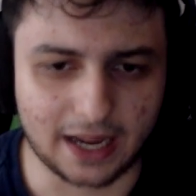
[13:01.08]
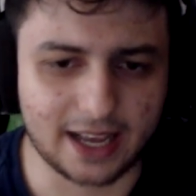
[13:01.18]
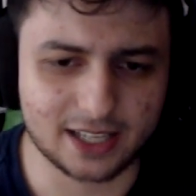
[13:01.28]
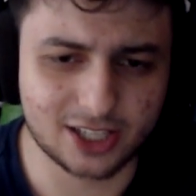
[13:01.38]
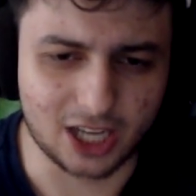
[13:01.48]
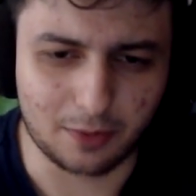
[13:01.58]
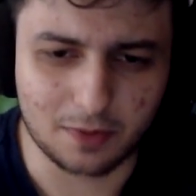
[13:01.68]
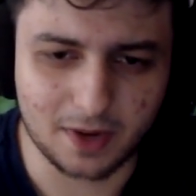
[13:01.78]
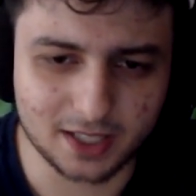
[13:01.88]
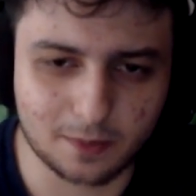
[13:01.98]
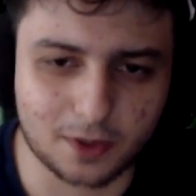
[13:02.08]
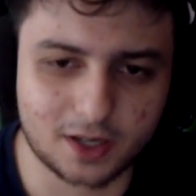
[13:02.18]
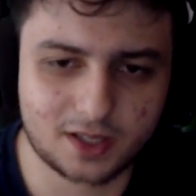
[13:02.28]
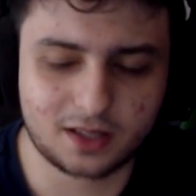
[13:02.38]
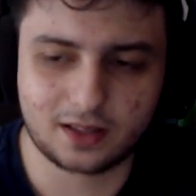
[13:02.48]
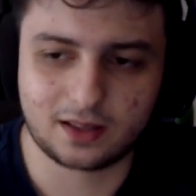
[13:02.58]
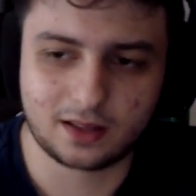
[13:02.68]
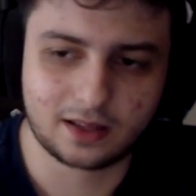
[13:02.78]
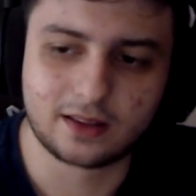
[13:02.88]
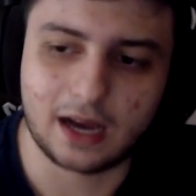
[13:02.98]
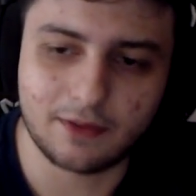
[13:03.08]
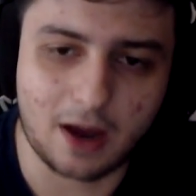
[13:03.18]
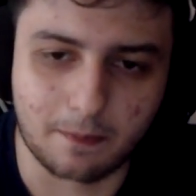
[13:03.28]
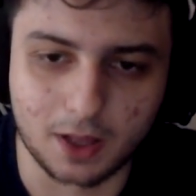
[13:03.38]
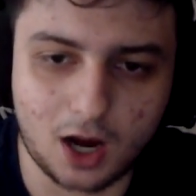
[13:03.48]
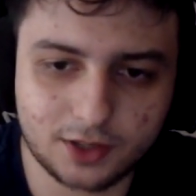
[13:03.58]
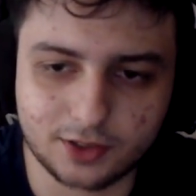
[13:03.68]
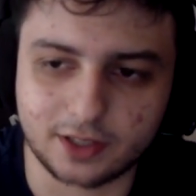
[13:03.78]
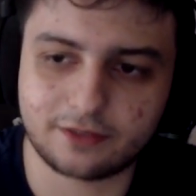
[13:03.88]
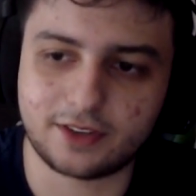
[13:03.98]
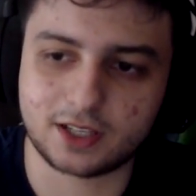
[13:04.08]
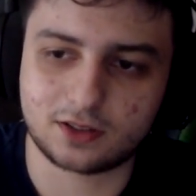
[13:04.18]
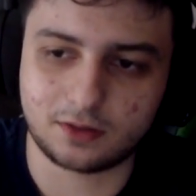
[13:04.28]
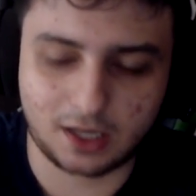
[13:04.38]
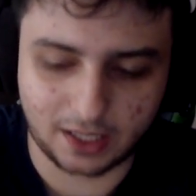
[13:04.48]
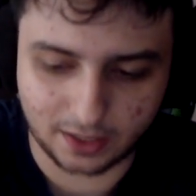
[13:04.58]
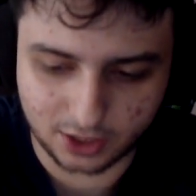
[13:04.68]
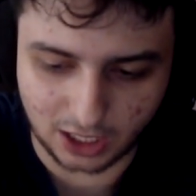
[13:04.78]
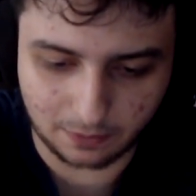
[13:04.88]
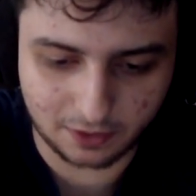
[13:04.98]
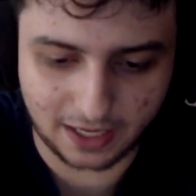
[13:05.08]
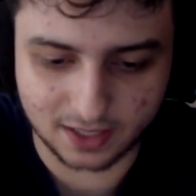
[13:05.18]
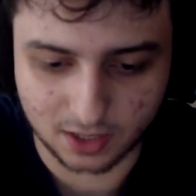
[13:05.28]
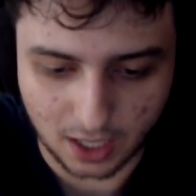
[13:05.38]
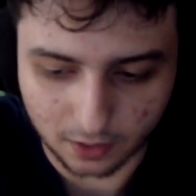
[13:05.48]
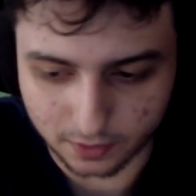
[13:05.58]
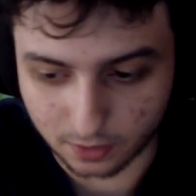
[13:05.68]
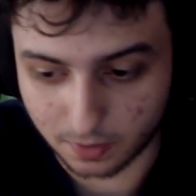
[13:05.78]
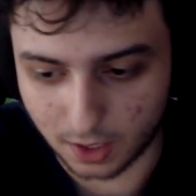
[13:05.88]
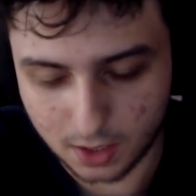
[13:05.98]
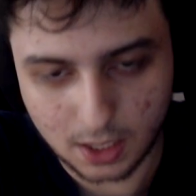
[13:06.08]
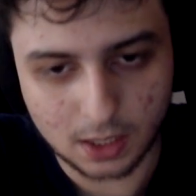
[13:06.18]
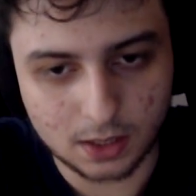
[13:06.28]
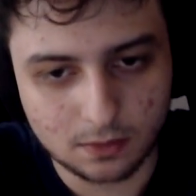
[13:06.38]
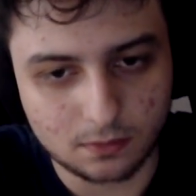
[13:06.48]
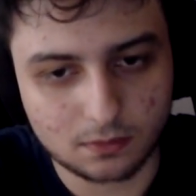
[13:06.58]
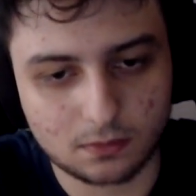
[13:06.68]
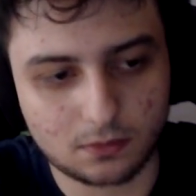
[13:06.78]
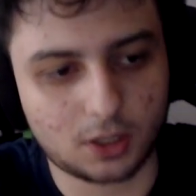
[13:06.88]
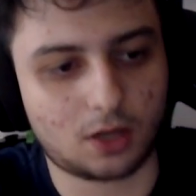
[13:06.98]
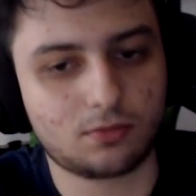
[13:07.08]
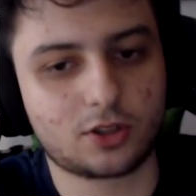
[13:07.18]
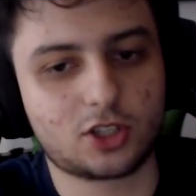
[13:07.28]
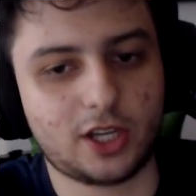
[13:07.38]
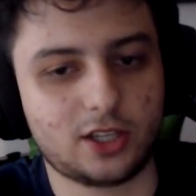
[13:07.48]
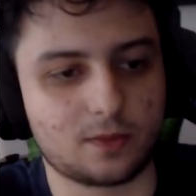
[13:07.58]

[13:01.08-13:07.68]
guess, shaped me as a person. I'm not blonde or anything, so I'm not like shaped as Naruto, but you know, just changed